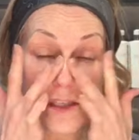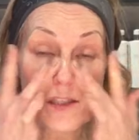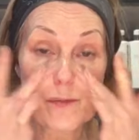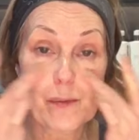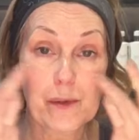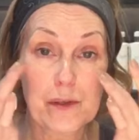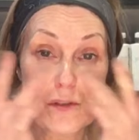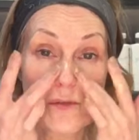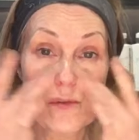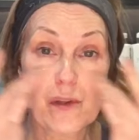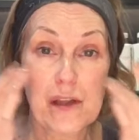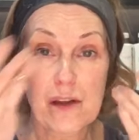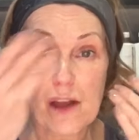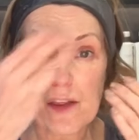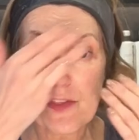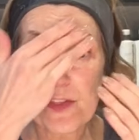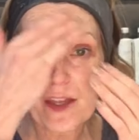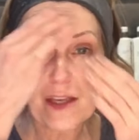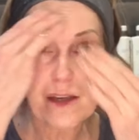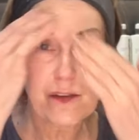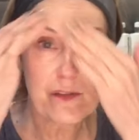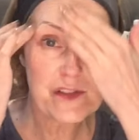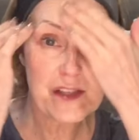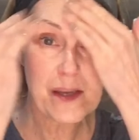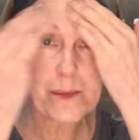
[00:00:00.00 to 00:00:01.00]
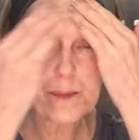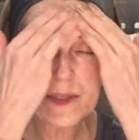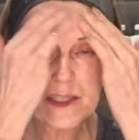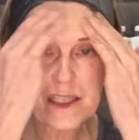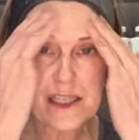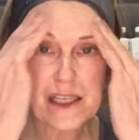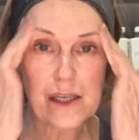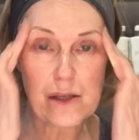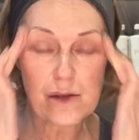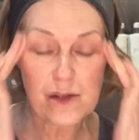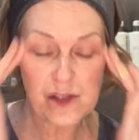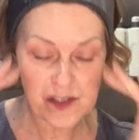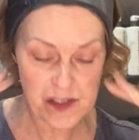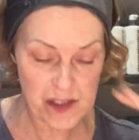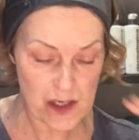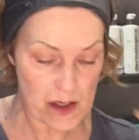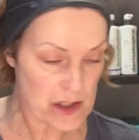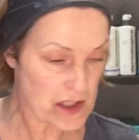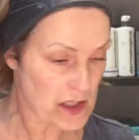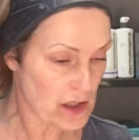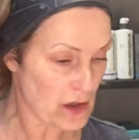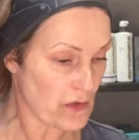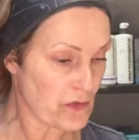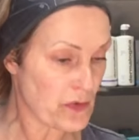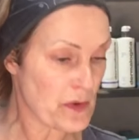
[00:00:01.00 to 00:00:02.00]
to be honest with you. I think somebody who's
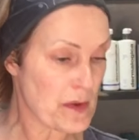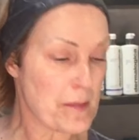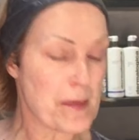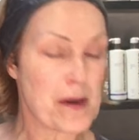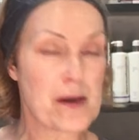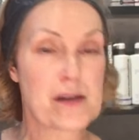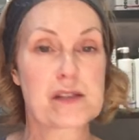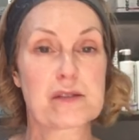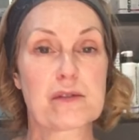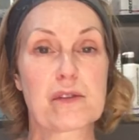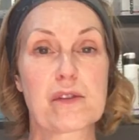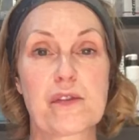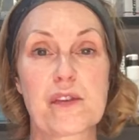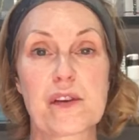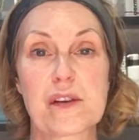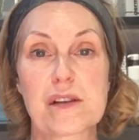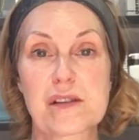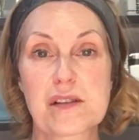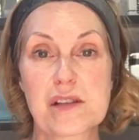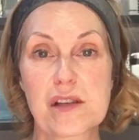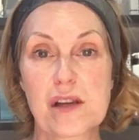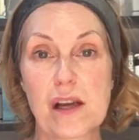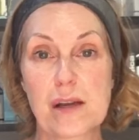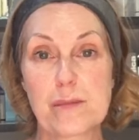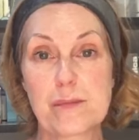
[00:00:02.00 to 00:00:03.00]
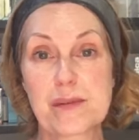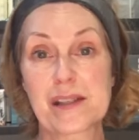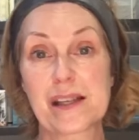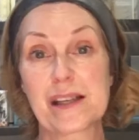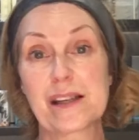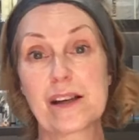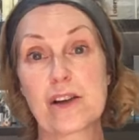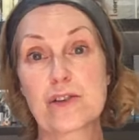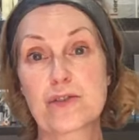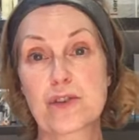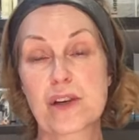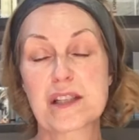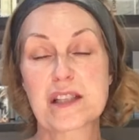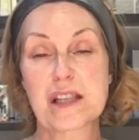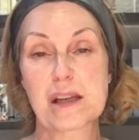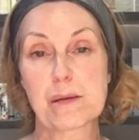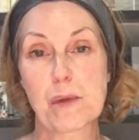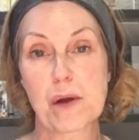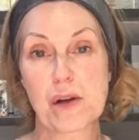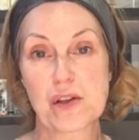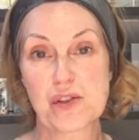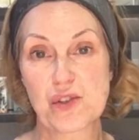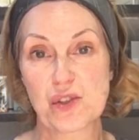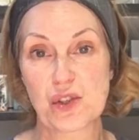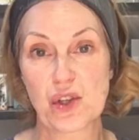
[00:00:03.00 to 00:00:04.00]
starting off with a mask for the first time, skin hydrating
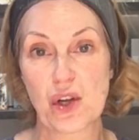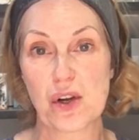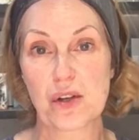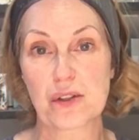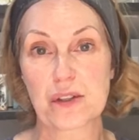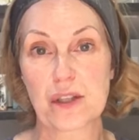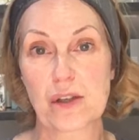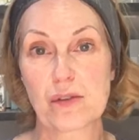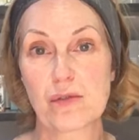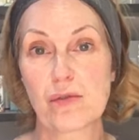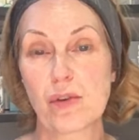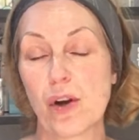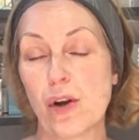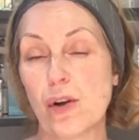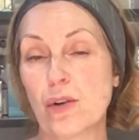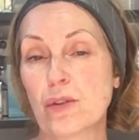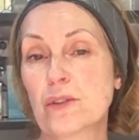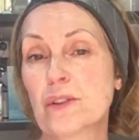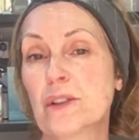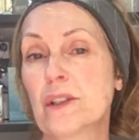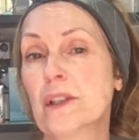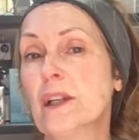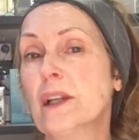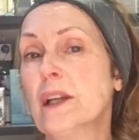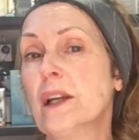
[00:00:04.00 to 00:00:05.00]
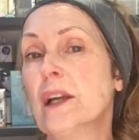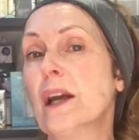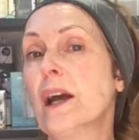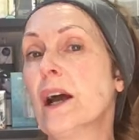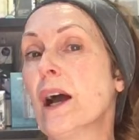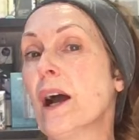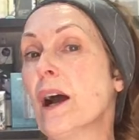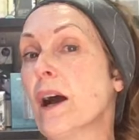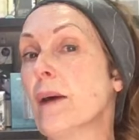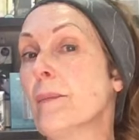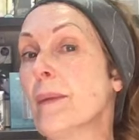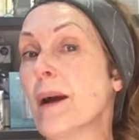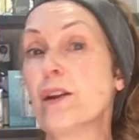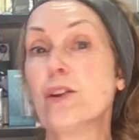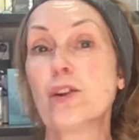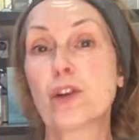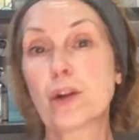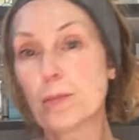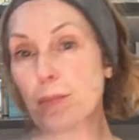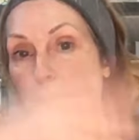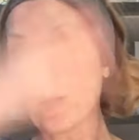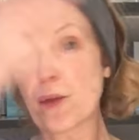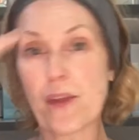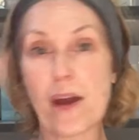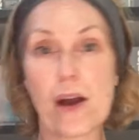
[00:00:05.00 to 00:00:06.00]
mask, you can't go wrong, and you can
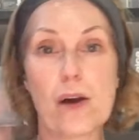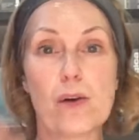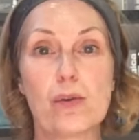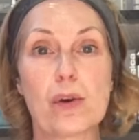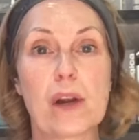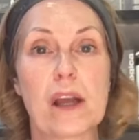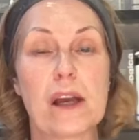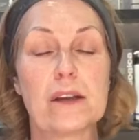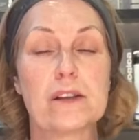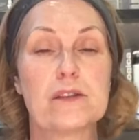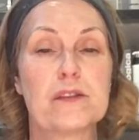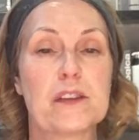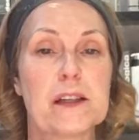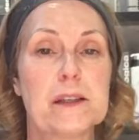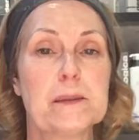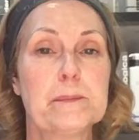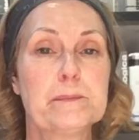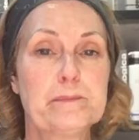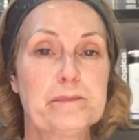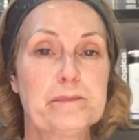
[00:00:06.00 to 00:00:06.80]
put that all over.